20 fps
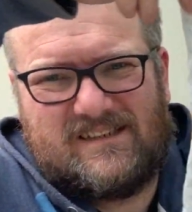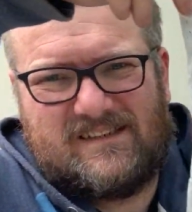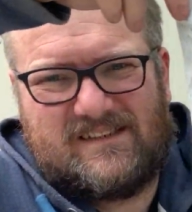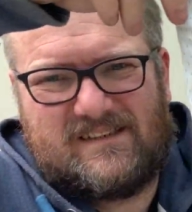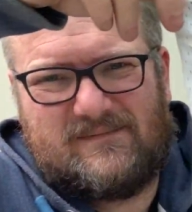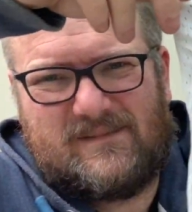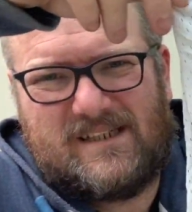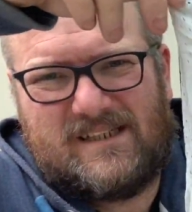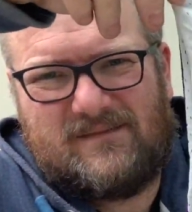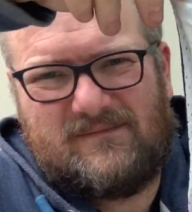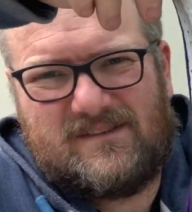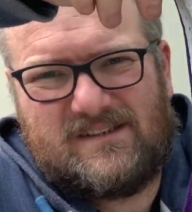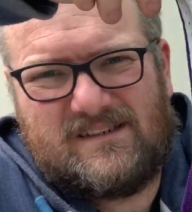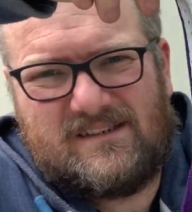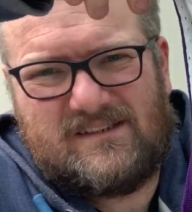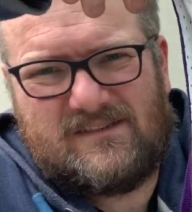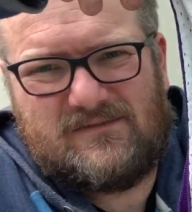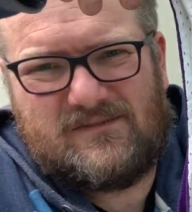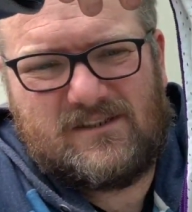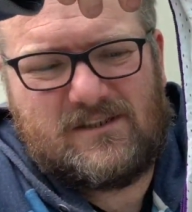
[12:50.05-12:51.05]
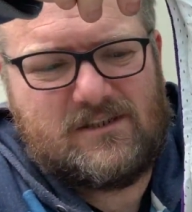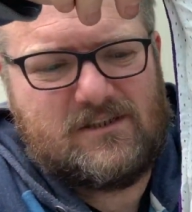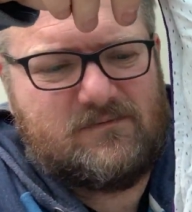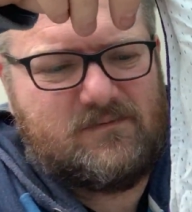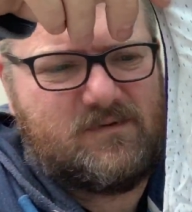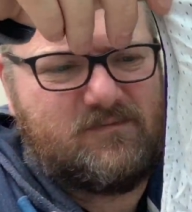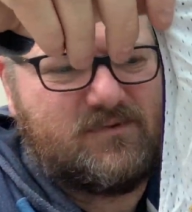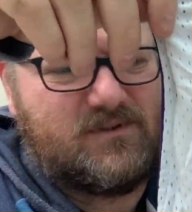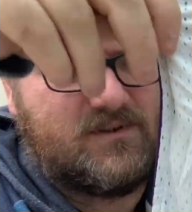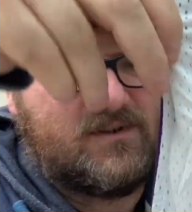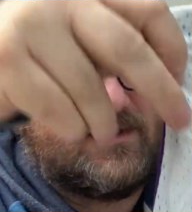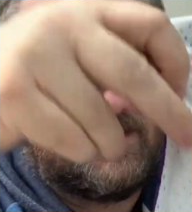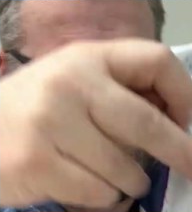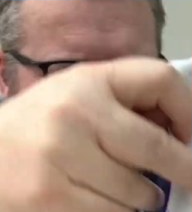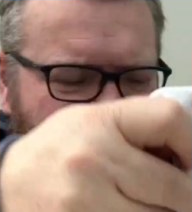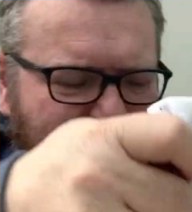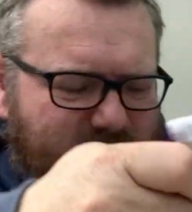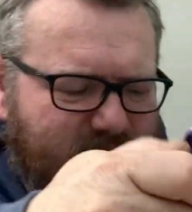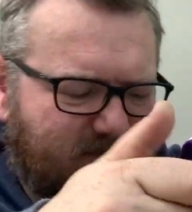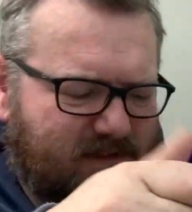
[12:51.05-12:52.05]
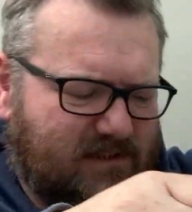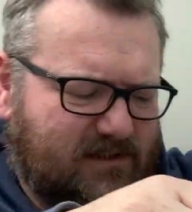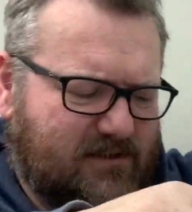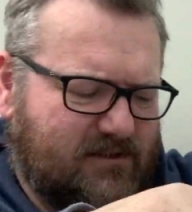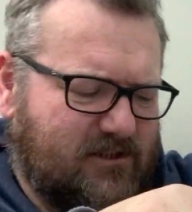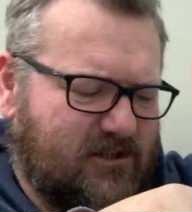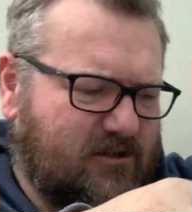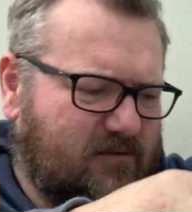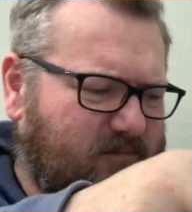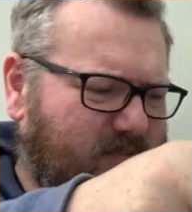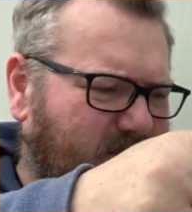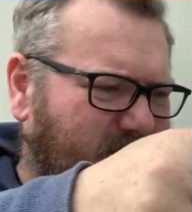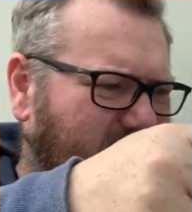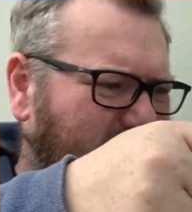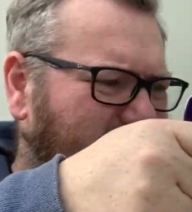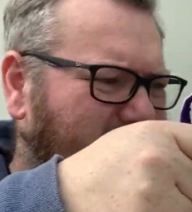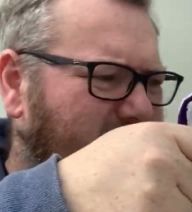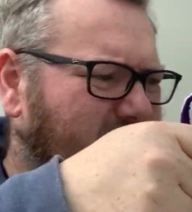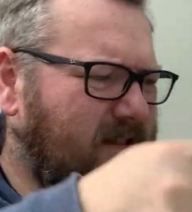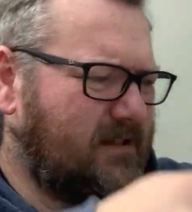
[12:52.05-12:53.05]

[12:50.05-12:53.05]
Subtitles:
It's the man himself, Kobe Bryant, R.I.P.